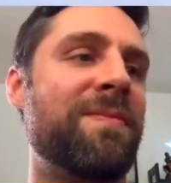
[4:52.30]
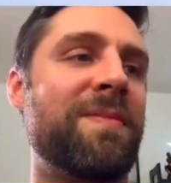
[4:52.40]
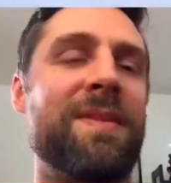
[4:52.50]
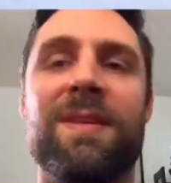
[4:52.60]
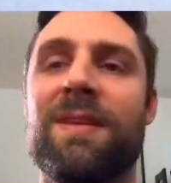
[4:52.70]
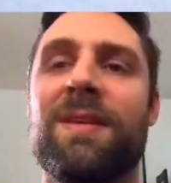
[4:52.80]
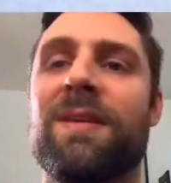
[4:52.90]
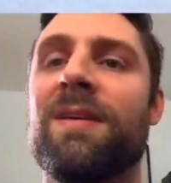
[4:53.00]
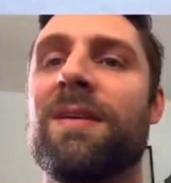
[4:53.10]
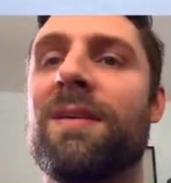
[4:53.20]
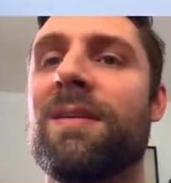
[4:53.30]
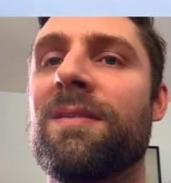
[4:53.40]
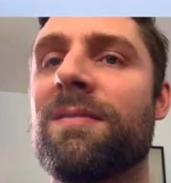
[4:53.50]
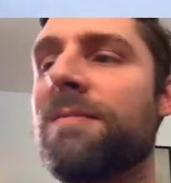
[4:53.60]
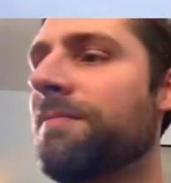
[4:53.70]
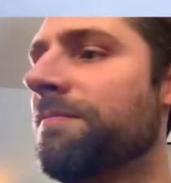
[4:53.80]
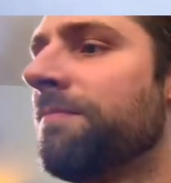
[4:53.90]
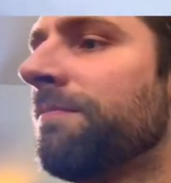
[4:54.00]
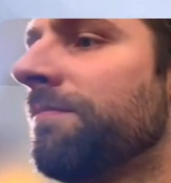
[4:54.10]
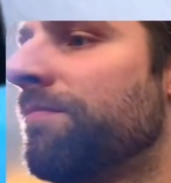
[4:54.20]

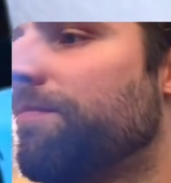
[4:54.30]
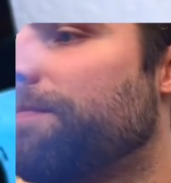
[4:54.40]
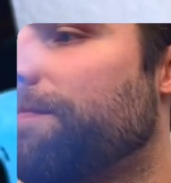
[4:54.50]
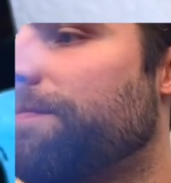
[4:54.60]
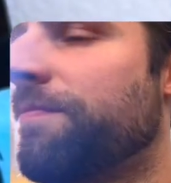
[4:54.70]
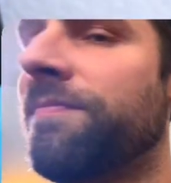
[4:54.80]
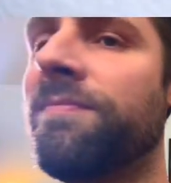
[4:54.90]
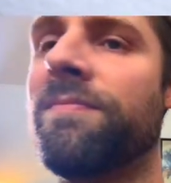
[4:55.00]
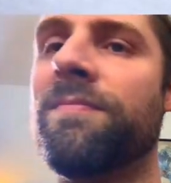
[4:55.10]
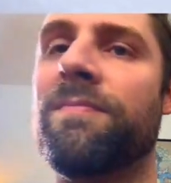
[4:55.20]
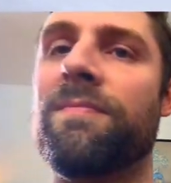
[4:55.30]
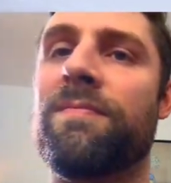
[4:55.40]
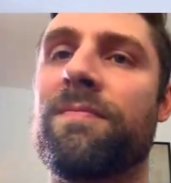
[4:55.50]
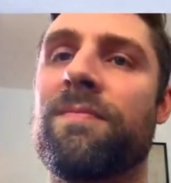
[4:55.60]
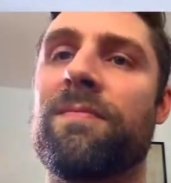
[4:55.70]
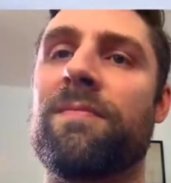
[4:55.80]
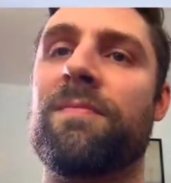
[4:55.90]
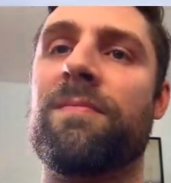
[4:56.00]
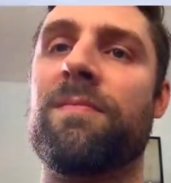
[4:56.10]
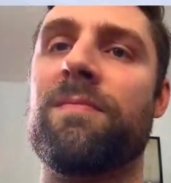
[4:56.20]

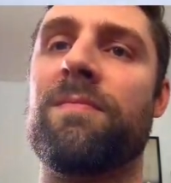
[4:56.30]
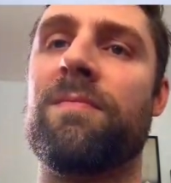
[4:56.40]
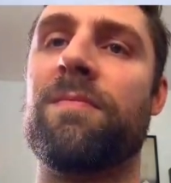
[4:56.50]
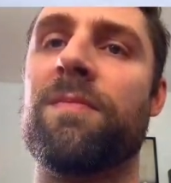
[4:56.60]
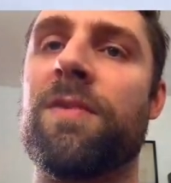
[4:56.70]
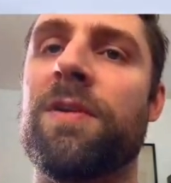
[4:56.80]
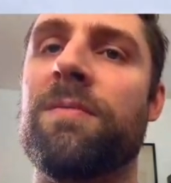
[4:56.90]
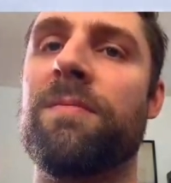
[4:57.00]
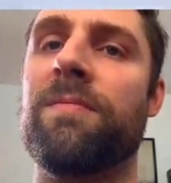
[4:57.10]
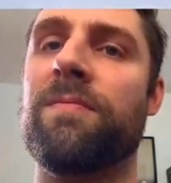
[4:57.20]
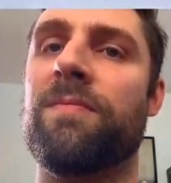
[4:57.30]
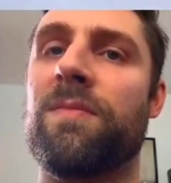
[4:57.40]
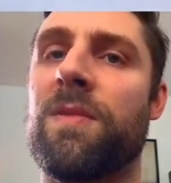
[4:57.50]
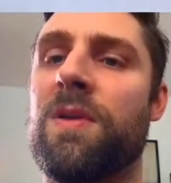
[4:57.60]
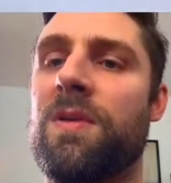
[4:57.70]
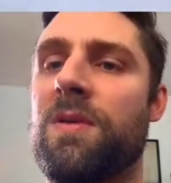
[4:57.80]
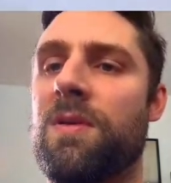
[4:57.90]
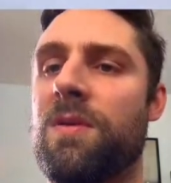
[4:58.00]
No one is speaking in this clip.